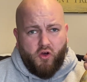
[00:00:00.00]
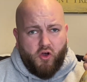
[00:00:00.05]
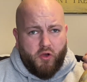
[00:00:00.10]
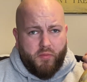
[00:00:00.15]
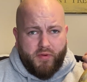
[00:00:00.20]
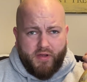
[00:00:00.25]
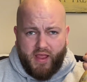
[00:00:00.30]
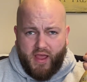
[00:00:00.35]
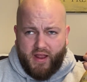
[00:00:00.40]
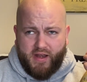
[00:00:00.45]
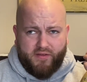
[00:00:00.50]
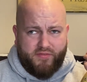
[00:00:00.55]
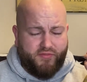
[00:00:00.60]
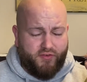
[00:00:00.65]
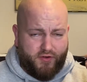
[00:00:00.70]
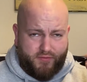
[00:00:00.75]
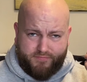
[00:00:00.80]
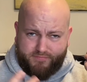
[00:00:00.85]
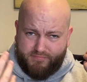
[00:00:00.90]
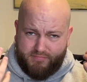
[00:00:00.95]
a banana
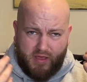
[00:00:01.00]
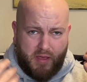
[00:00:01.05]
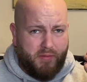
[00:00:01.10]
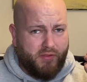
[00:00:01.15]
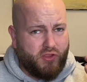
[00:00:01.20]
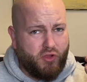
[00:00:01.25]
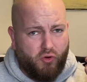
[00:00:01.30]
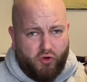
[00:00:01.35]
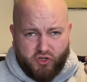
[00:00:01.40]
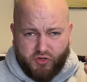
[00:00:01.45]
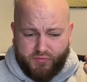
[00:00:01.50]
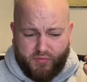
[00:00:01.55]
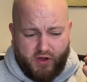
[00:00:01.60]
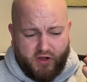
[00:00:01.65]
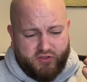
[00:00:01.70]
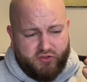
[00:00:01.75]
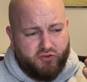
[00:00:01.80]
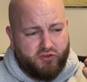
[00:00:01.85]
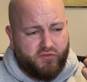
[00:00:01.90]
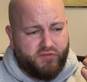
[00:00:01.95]
for maybe $200,
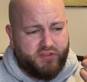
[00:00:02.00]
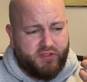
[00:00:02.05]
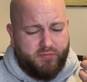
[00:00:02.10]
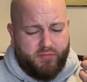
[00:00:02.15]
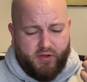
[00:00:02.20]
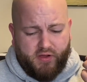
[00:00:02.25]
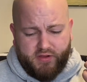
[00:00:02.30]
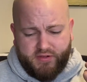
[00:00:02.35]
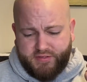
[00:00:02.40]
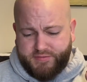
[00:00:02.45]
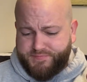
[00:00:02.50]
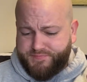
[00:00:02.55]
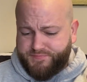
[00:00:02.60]
$250.